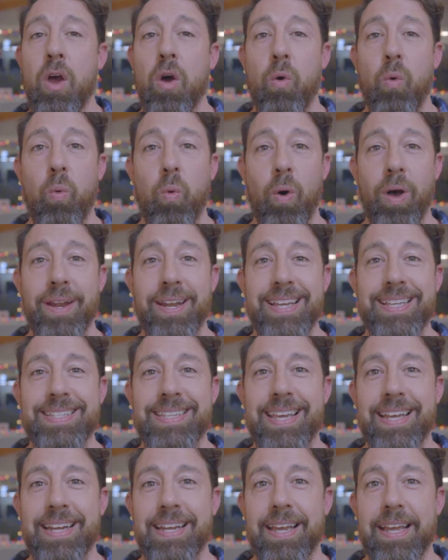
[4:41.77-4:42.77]
One is
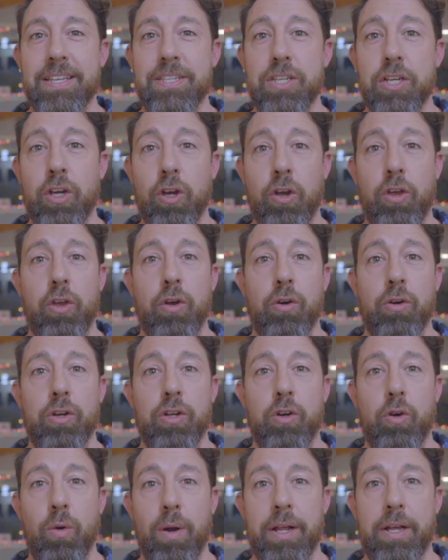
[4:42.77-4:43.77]
getting a
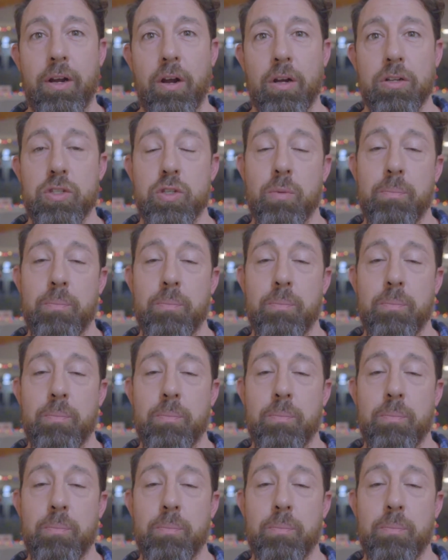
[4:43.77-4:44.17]
secured credit card.